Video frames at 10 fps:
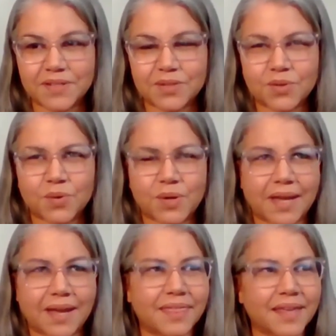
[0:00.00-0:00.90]
a
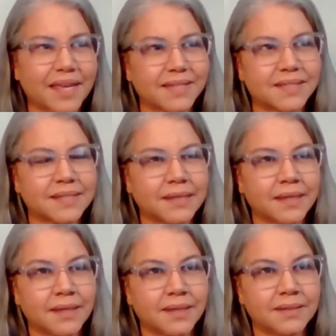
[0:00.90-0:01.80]
story, I think it's
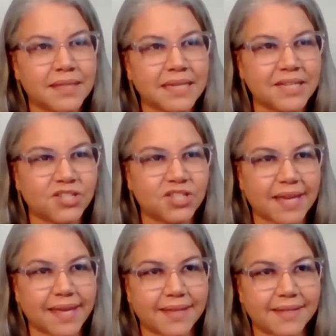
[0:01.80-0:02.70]
T.D.
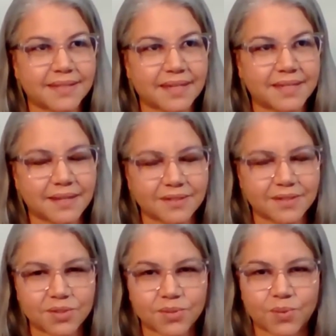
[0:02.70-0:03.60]
Jakes, that tells the
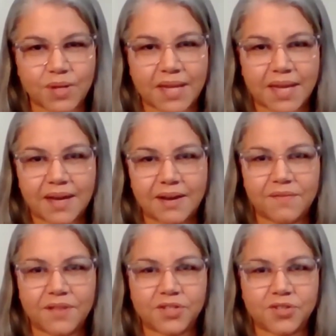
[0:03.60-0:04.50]
story
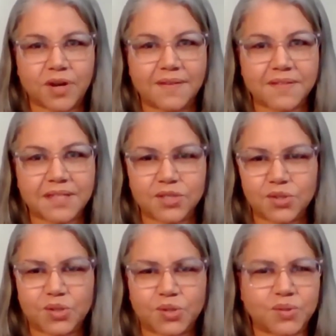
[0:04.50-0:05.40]
of the giraffes and the
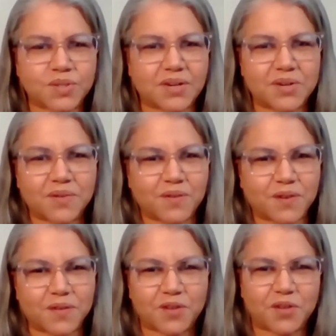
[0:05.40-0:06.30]
turtles. I don't know if you've
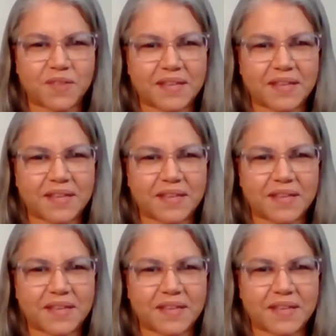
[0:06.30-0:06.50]
ever heard